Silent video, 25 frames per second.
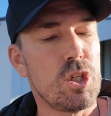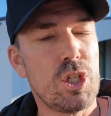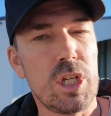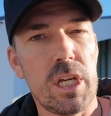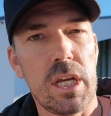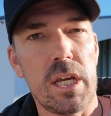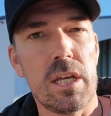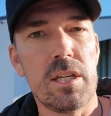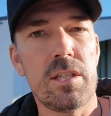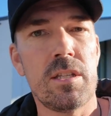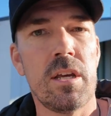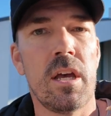
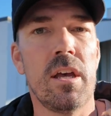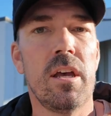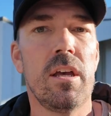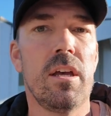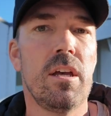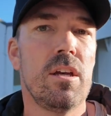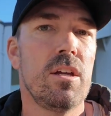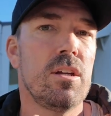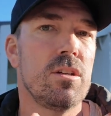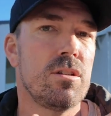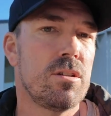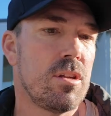cheese
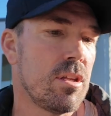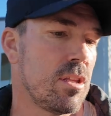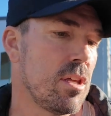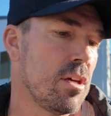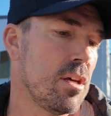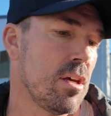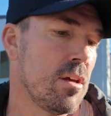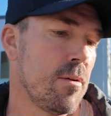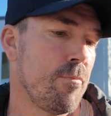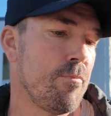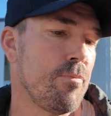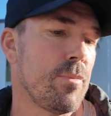to
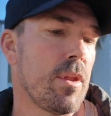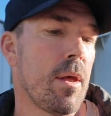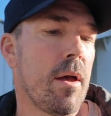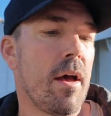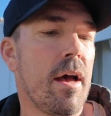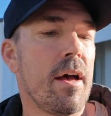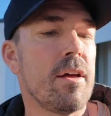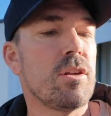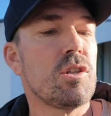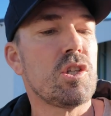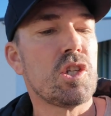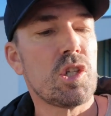the
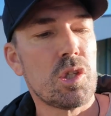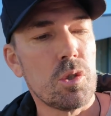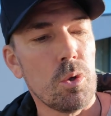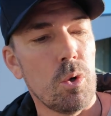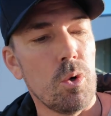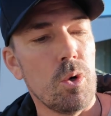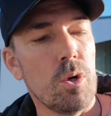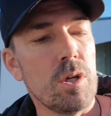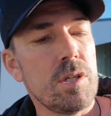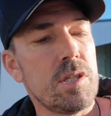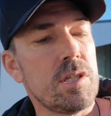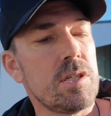
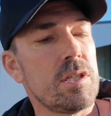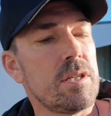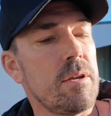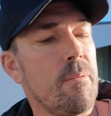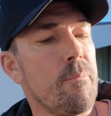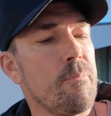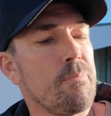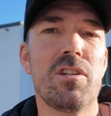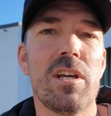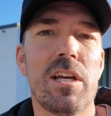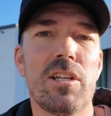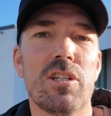sauce.
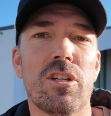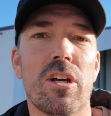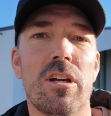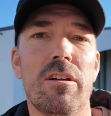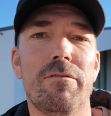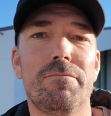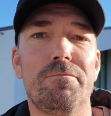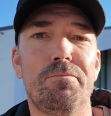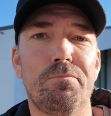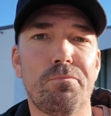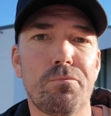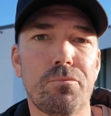You can taste kind
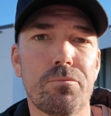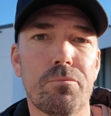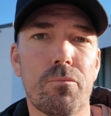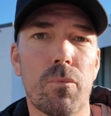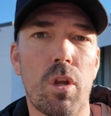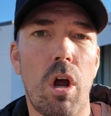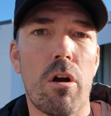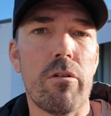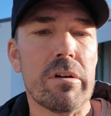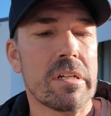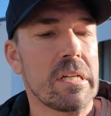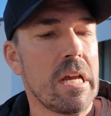of
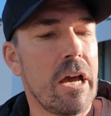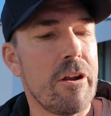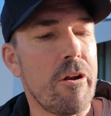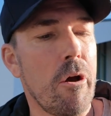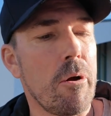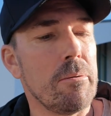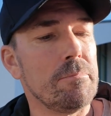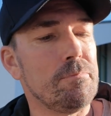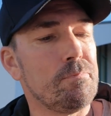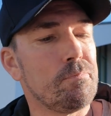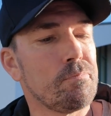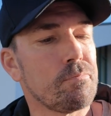
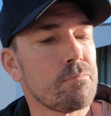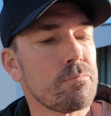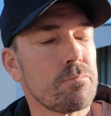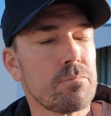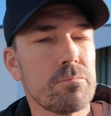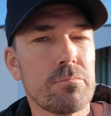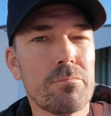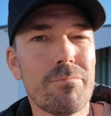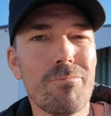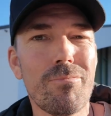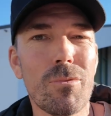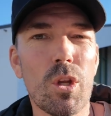oregano
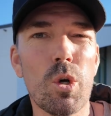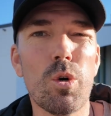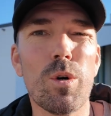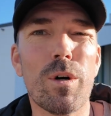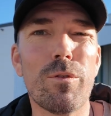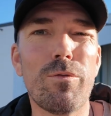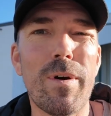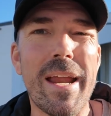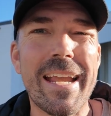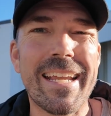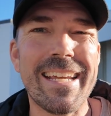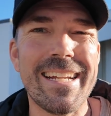or
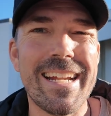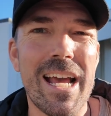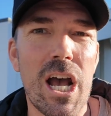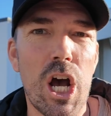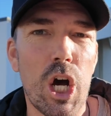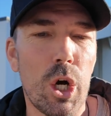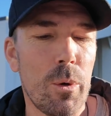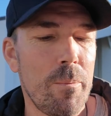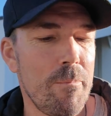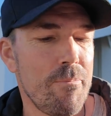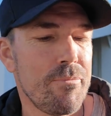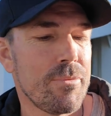
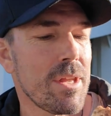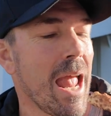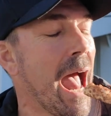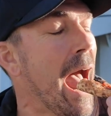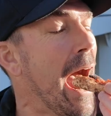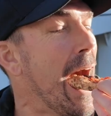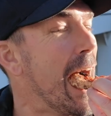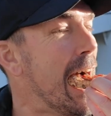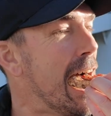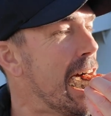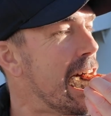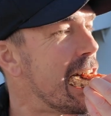oregano.
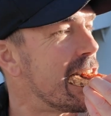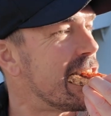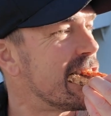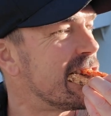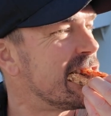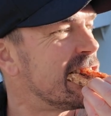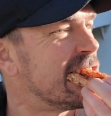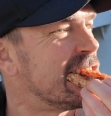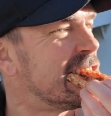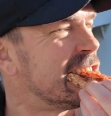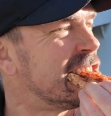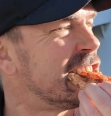Oh.
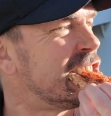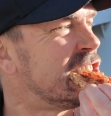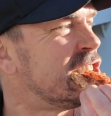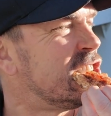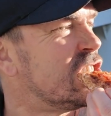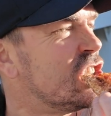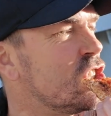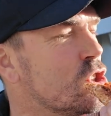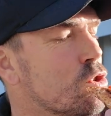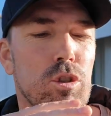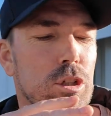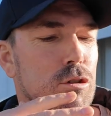
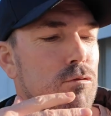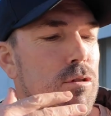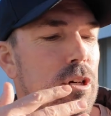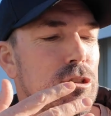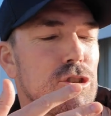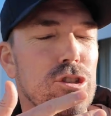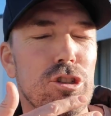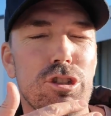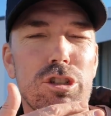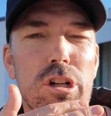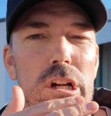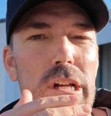The
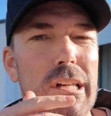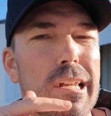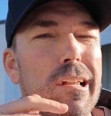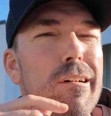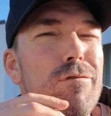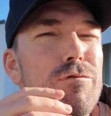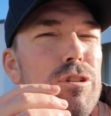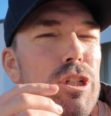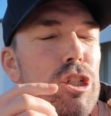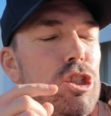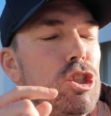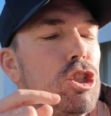crust has got a
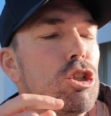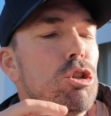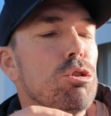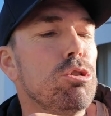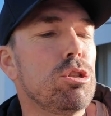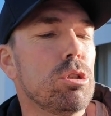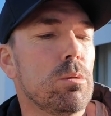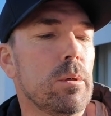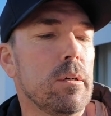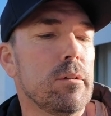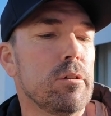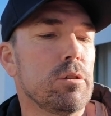lovely chew
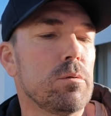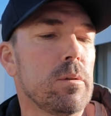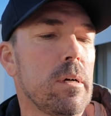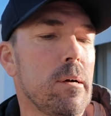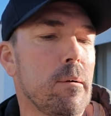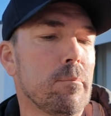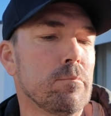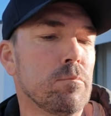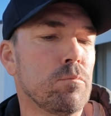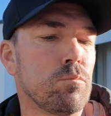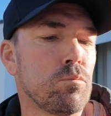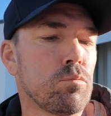to it as
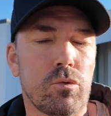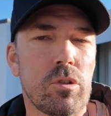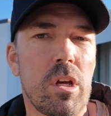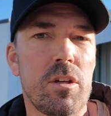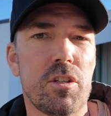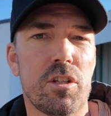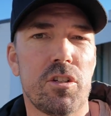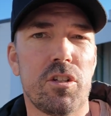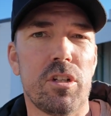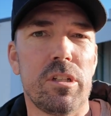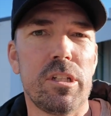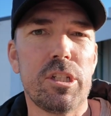well.
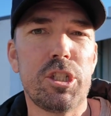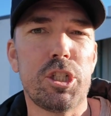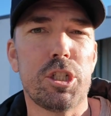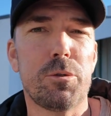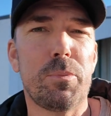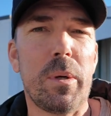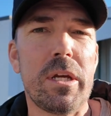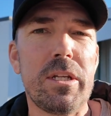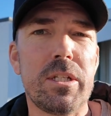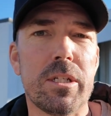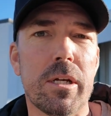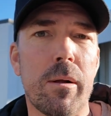That's a delicious
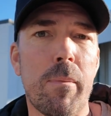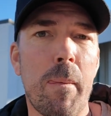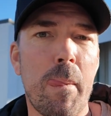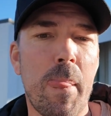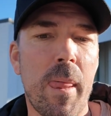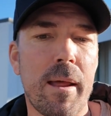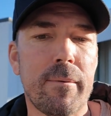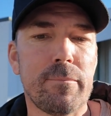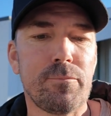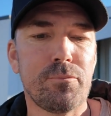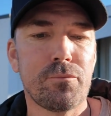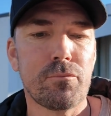pizza.
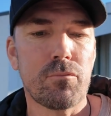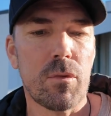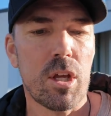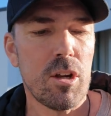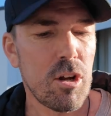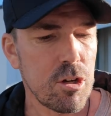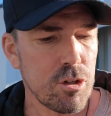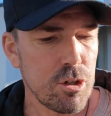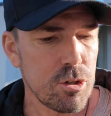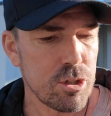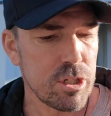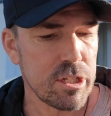And
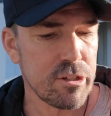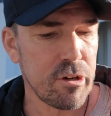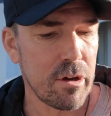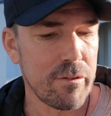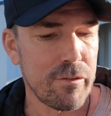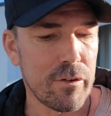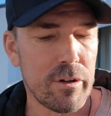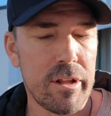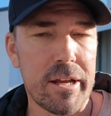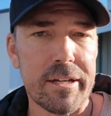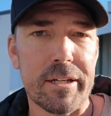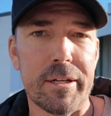I'd usually go
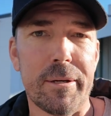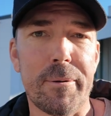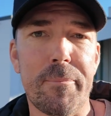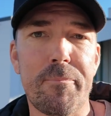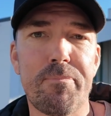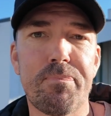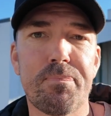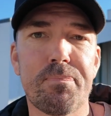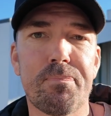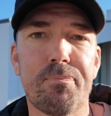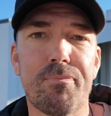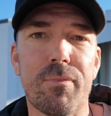for like a
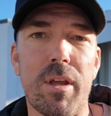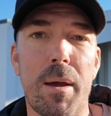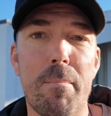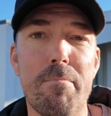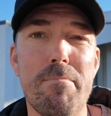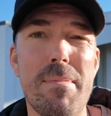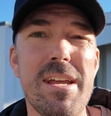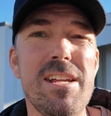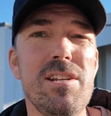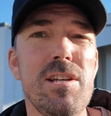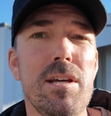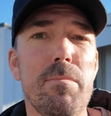
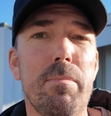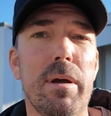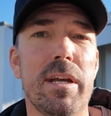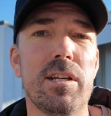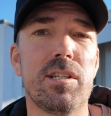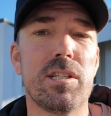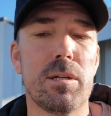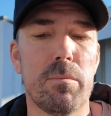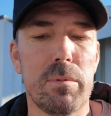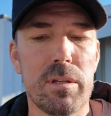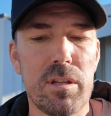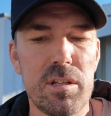meaty
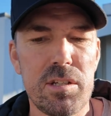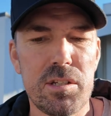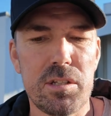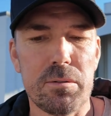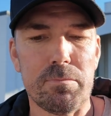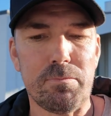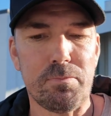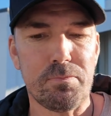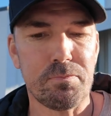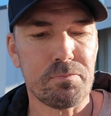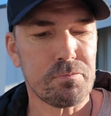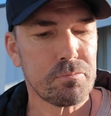pizza, but this
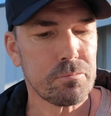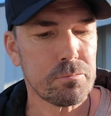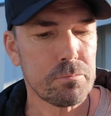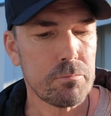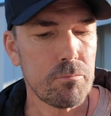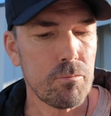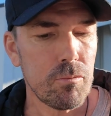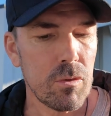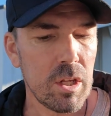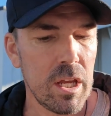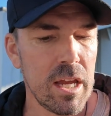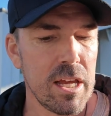
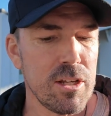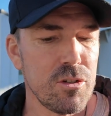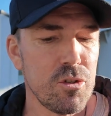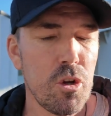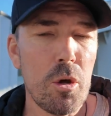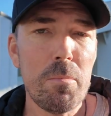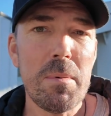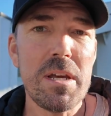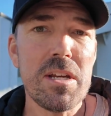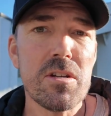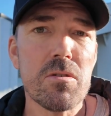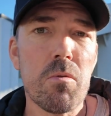has
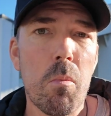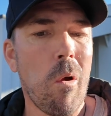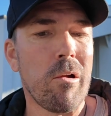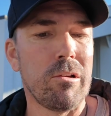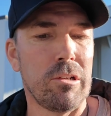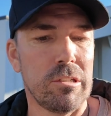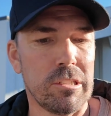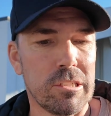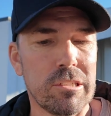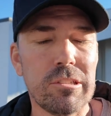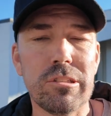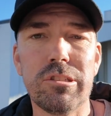no meat
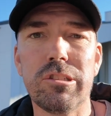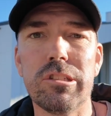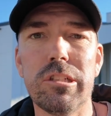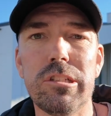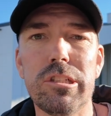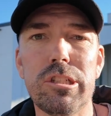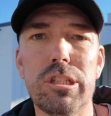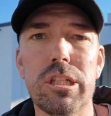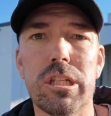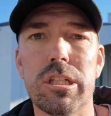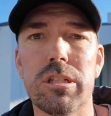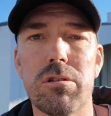and it is
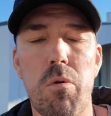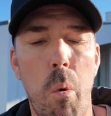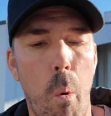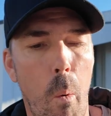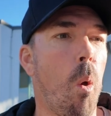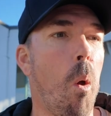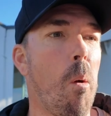delicious.